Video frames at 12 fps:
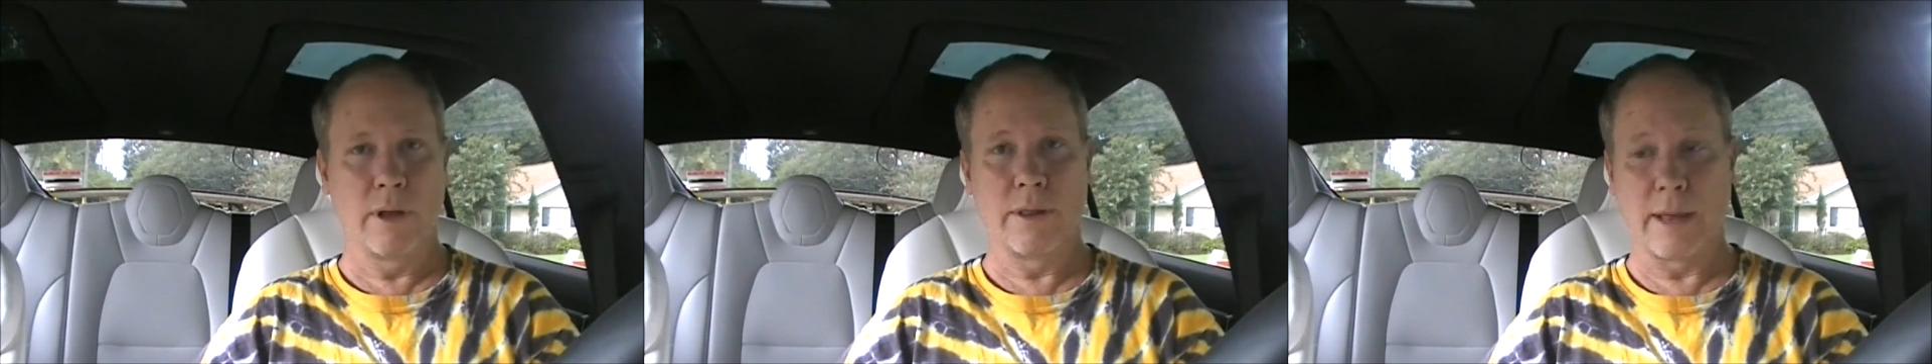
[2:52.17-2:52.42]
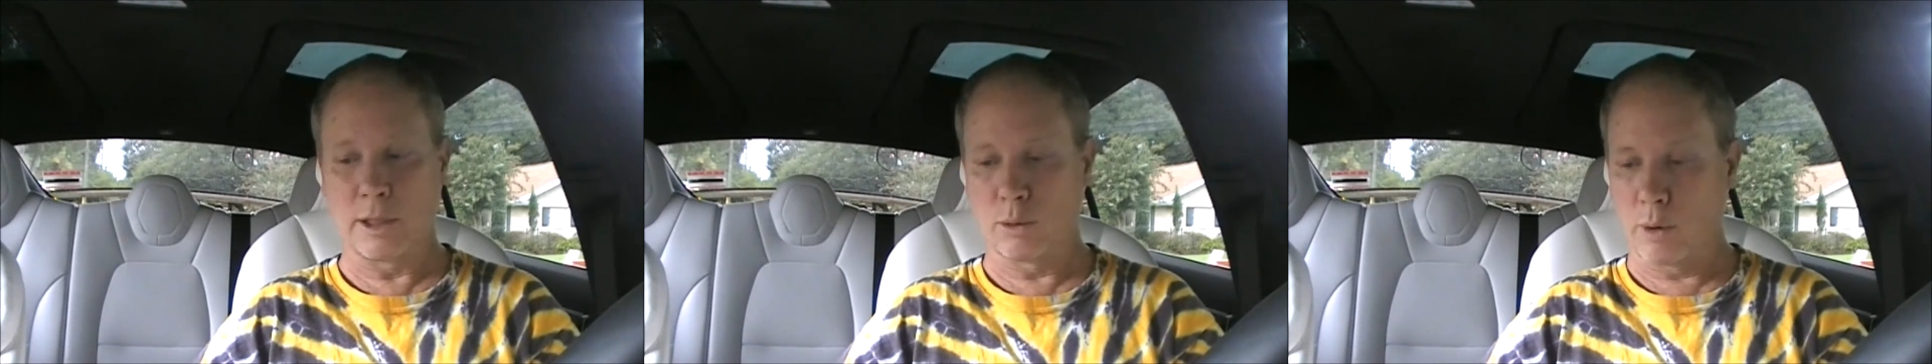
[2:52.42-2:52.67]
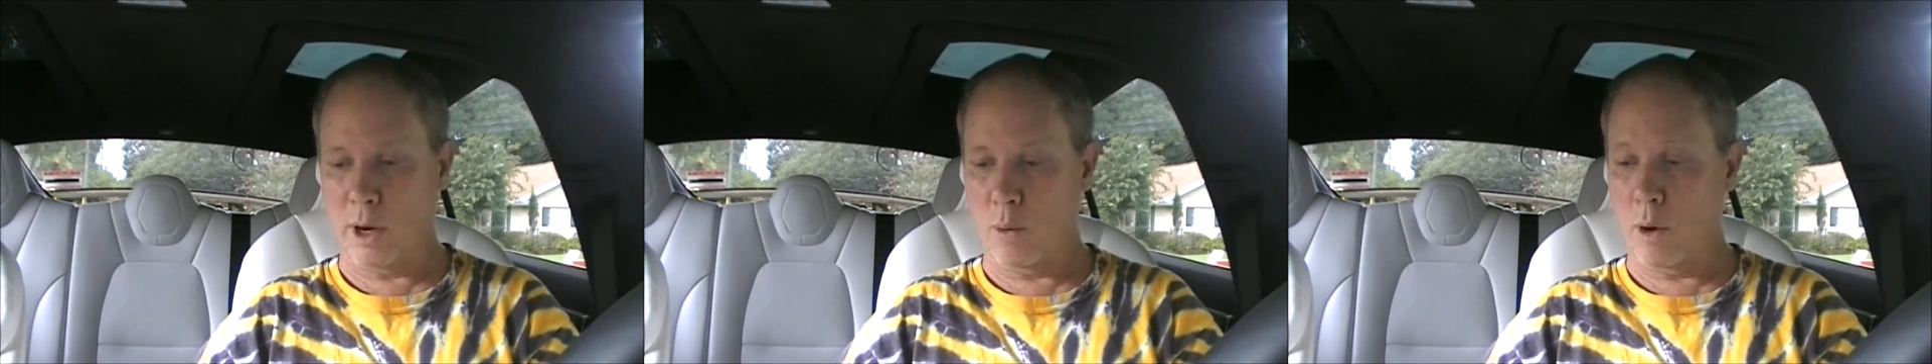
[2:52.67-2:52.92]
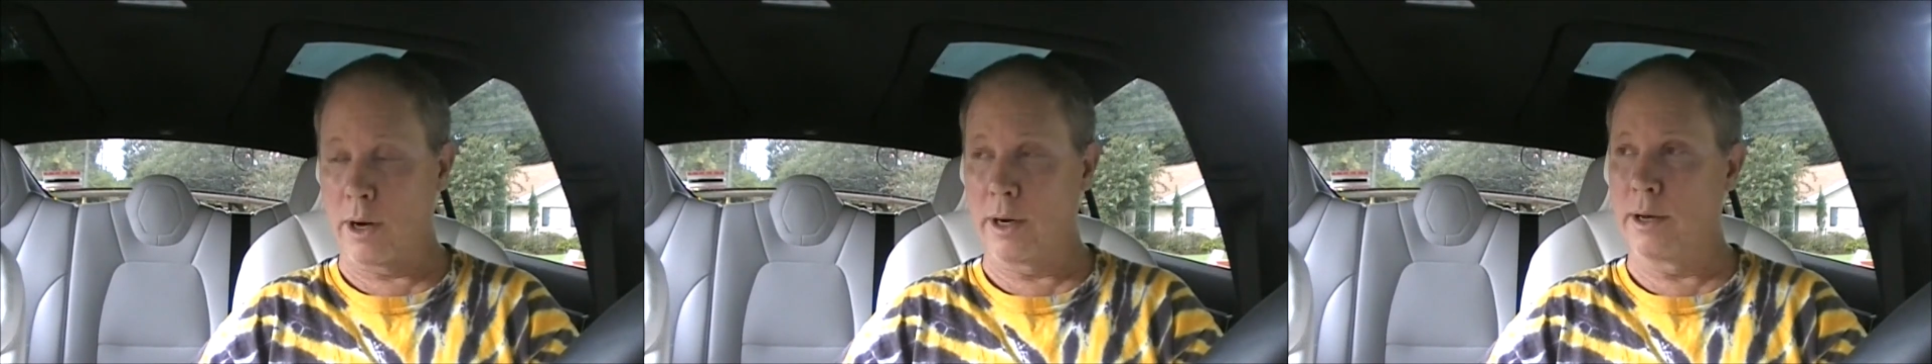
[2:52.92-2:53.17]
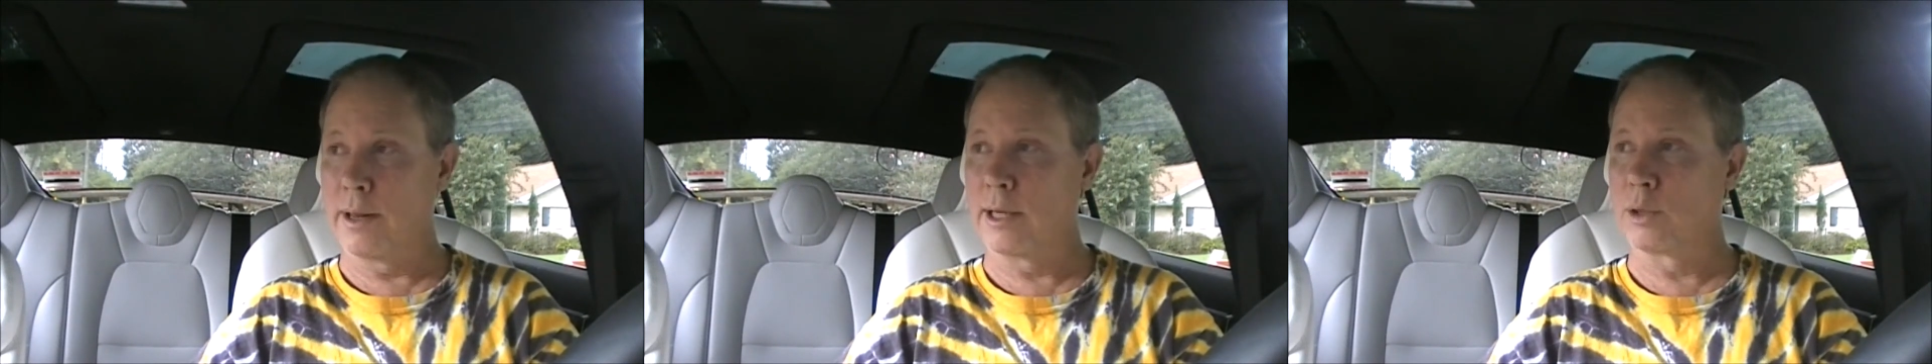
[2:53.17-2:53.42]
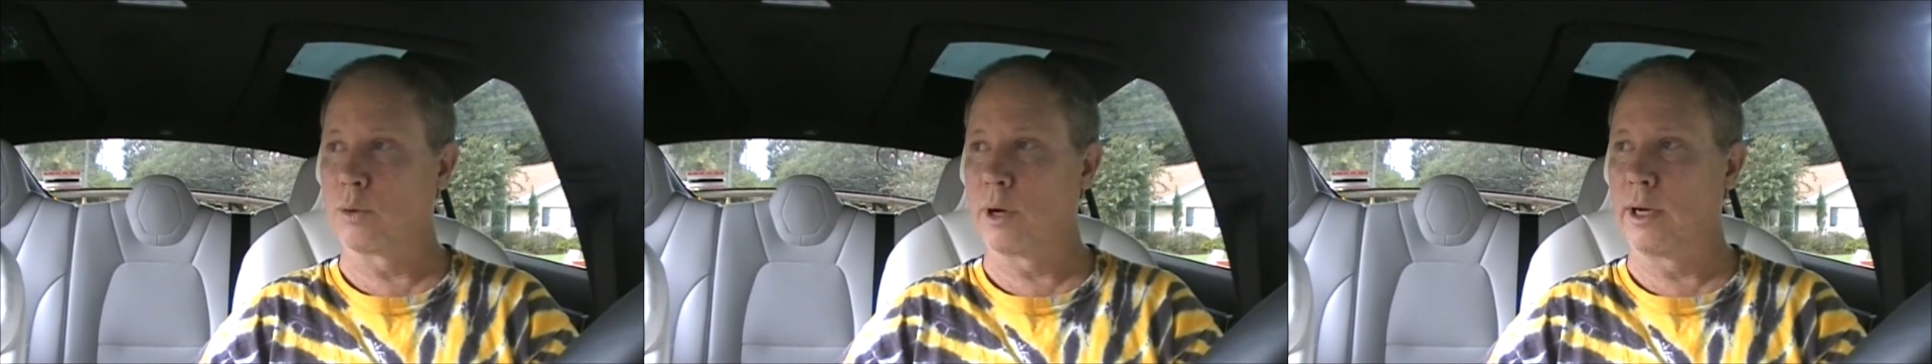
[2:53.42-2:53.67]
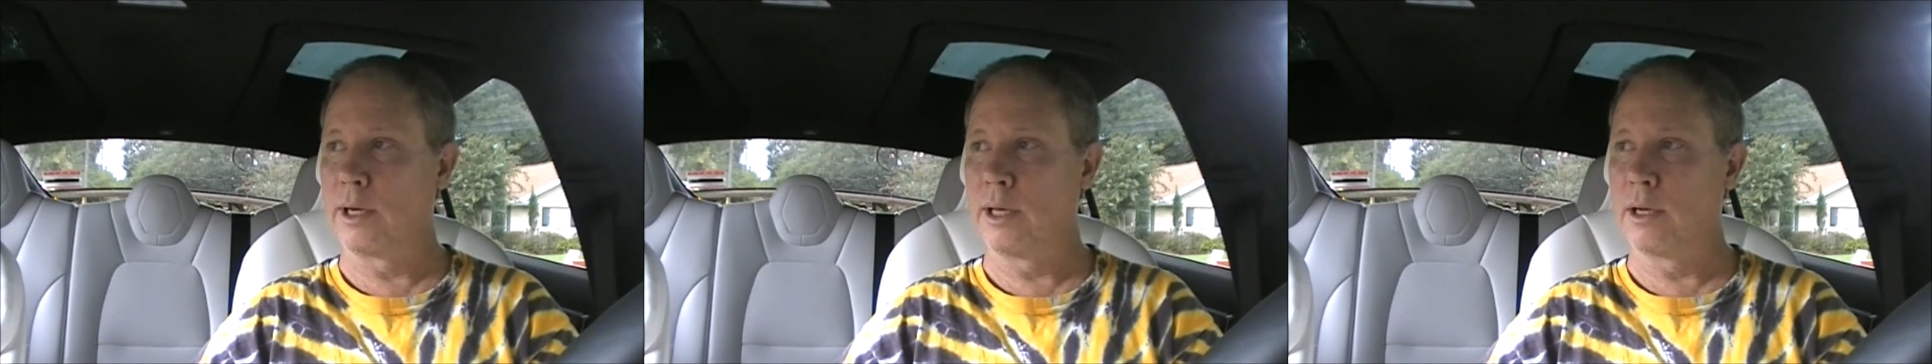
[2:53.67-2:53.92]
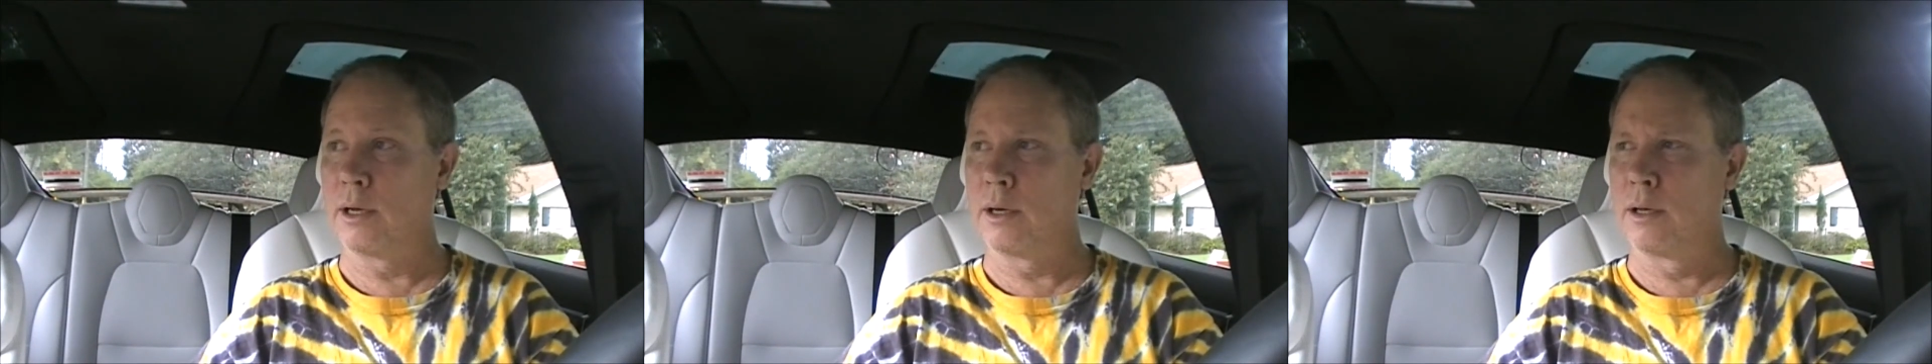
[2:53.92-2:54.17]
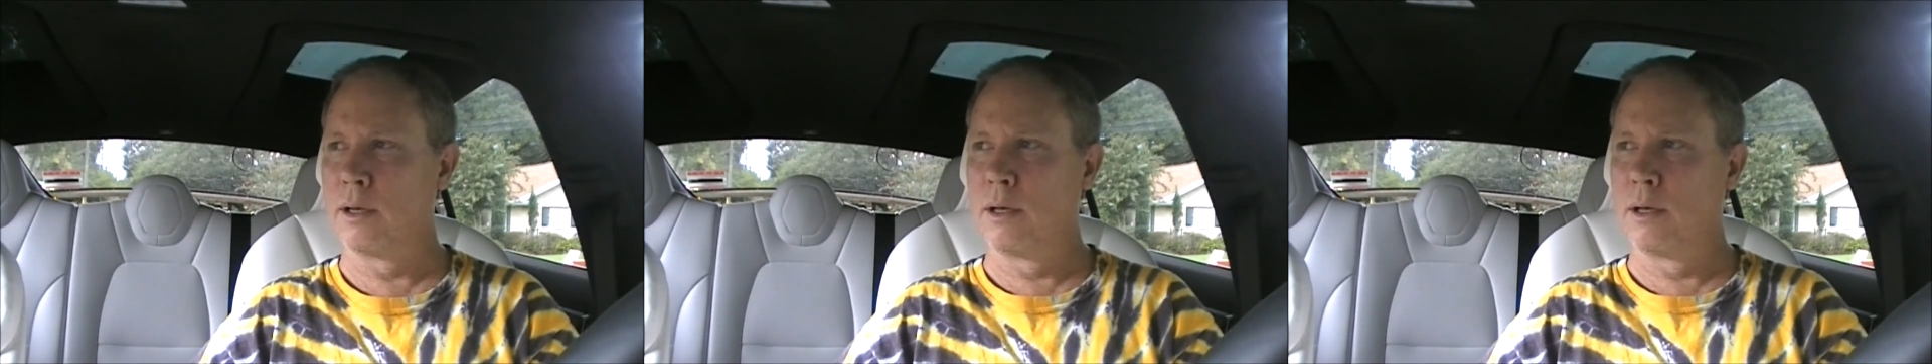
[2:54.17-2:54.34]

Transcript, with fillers: that's what I wanted and that's what I needed.